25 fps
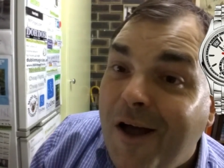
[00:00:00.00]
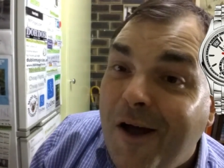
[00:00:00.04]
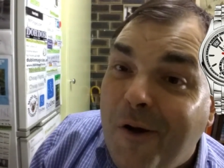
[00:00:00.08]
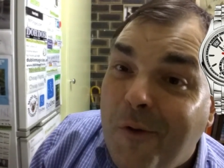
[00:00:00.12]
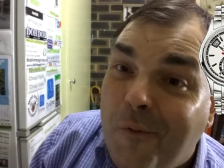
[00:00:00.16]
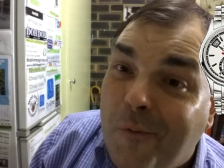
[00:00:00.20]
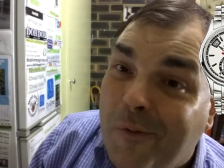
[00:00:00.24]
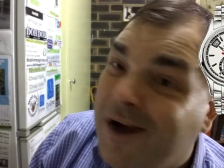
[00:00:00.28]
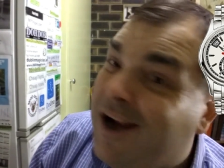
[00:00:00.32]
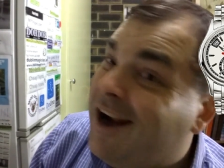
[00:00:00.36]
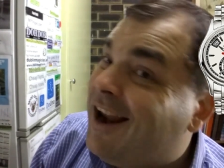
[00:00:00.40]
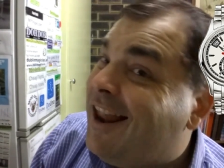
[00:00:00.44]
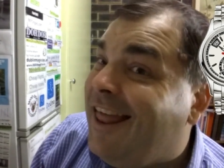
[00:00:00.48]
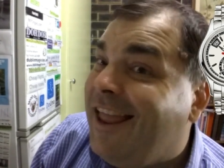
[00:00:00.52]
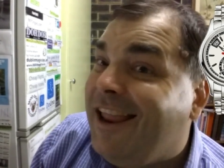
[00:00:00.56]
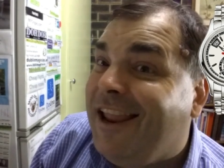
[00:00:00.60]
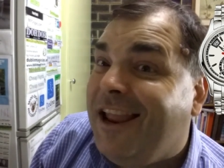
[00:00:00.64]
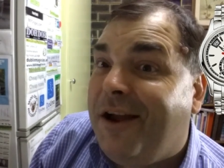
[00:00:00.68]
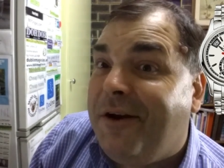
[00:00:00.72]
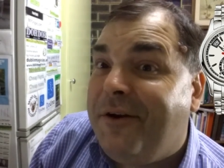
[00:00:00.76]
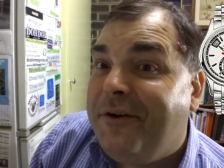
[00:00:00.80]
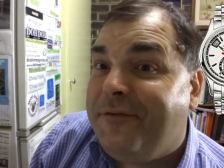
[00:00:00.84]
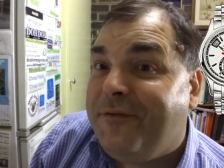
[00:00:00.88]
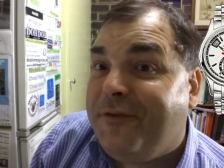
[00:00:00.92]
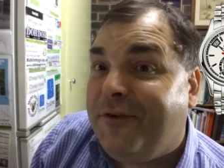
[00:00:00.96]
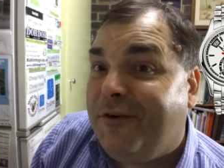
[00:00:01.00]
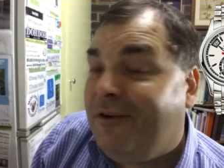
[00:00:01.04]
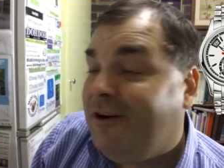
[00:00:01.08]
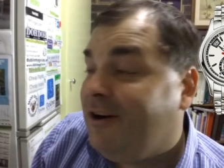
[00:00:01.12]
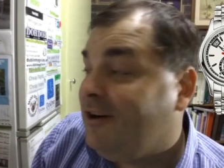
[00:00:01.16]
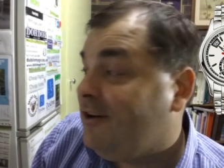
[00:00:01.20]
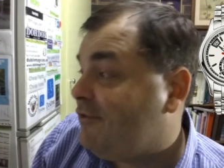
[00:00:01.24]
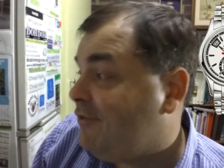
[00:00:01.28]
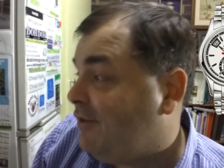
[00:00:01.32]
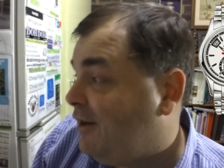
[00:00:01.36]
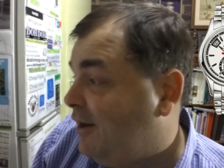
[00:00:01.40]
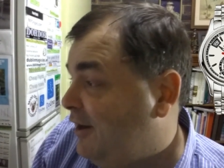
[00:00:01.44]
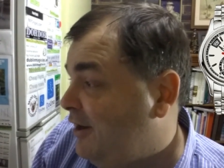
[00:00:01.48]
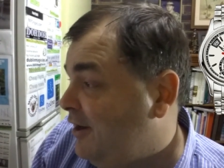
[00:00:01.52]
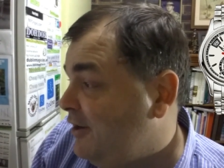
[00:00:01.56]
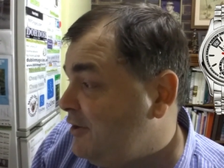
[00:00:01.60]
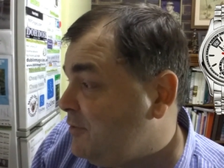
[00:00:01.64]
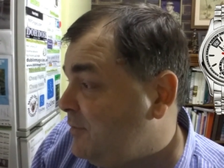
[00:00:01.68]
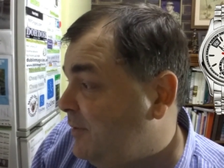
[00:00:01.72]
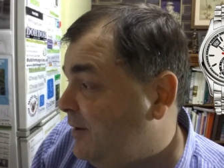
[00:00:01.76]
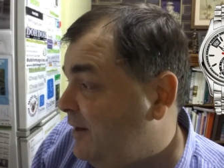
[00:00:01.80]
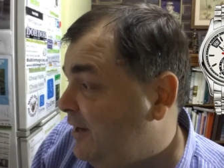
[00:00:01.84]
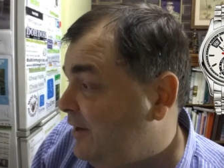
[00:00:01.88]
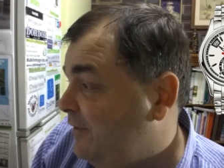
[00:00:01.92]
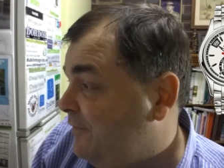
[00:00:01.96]
What are I going for on Chrono
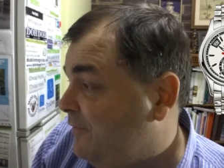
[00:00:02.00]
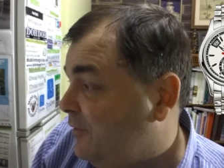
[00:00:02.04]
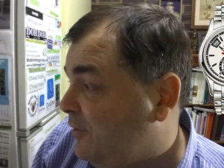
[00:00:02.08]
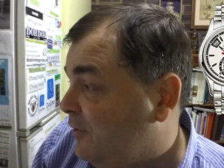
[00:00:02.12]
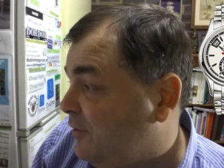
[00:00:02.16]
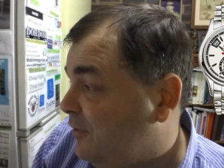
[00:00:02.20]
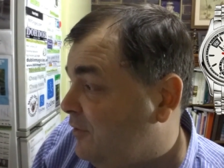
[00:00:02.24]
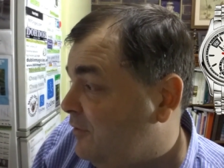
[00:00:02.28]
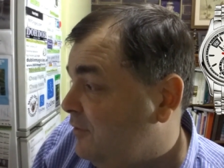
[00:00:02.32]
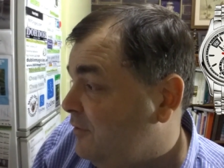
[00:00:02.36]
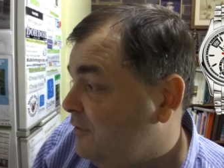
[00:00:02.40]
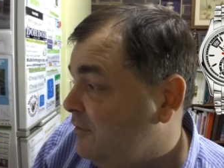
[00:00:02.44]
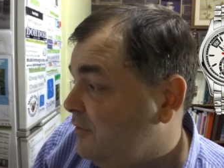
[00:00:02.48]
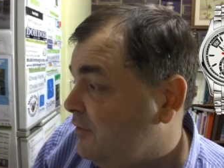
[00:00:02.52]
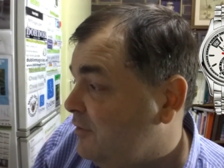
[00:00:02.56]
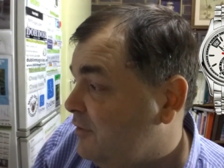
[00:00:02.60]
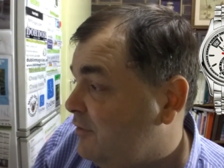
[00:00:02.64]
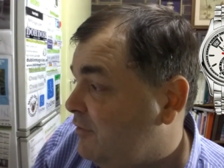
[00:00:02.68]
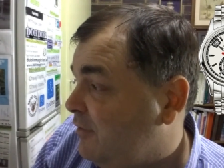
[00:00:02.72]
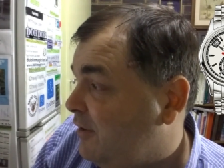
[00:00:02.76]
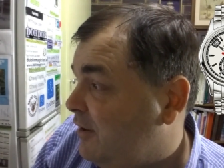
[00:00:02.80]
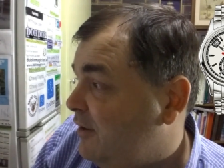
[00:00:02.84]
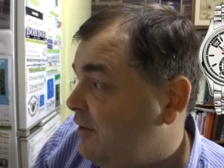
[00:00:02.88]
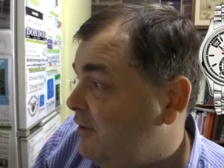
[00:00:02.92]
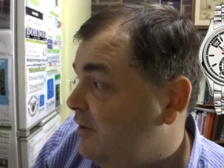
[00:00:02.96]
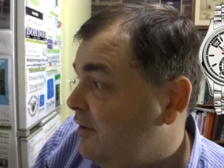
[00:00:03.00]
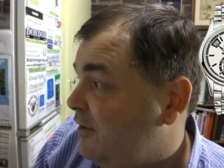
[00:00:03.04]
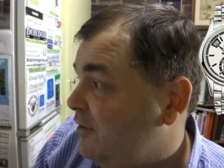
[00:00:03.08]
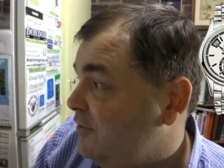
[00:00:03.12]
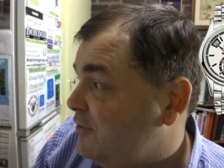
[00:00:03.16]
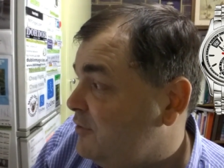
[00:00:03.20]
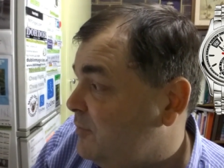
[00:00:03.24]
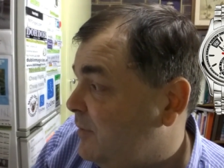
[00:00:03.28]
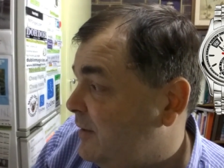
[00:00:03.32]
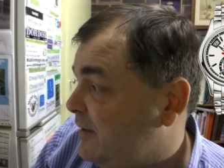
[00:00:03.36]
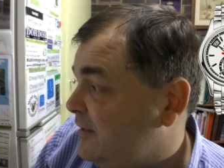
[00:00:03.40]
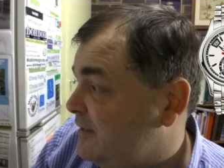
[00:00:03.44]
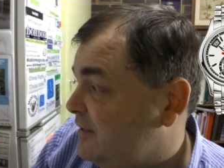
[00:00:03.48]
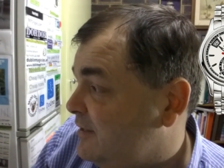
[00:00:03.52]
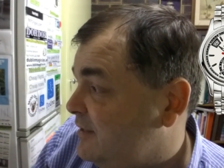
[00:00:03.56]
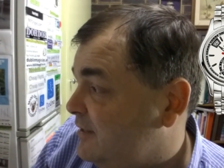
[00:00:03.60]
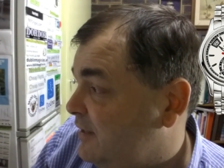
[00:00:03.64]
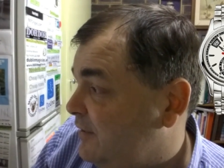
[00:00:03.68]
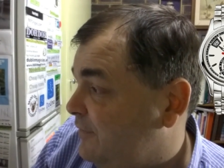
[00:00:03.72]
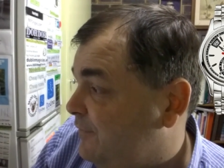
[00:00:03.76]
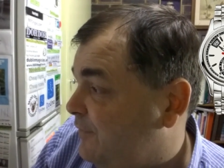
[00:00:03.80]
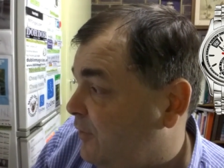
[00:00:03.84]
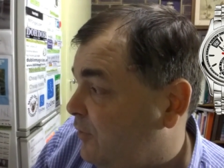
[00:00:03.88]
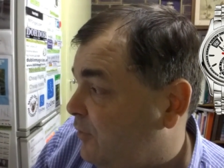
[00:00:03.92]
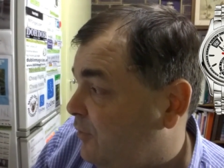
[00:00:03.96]
24? Chrono
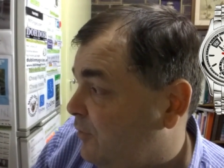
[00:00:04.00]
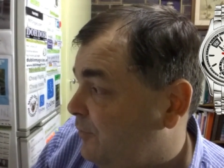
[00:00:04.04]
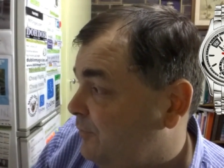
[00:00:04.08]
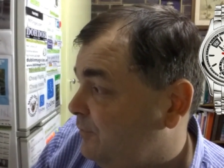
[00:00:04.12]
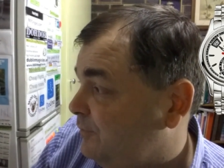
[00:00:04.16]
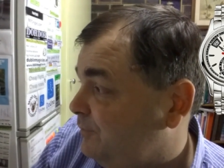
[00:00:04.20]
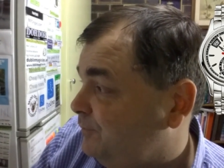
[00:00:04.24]
24.